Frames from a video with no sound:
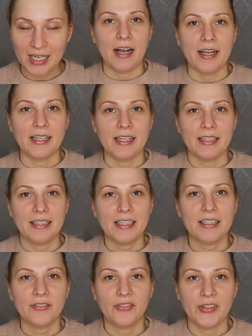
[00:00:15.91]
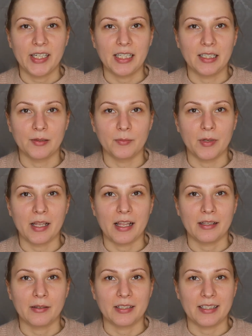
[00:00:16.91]
I did film
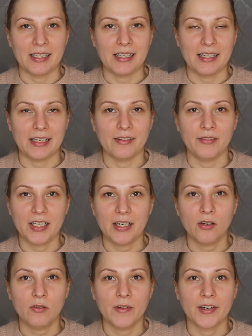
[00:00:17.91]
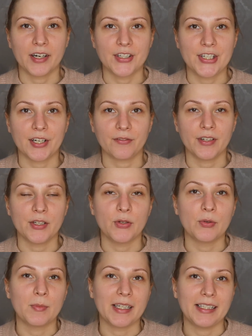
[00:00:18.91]
the video where I shared with
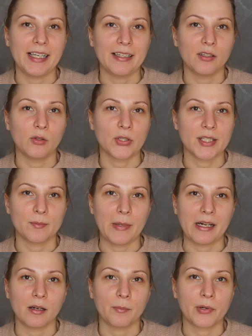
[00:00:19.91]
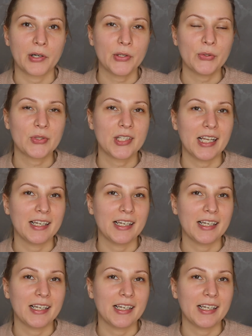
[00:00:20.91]
you my 10 oldest makeup products,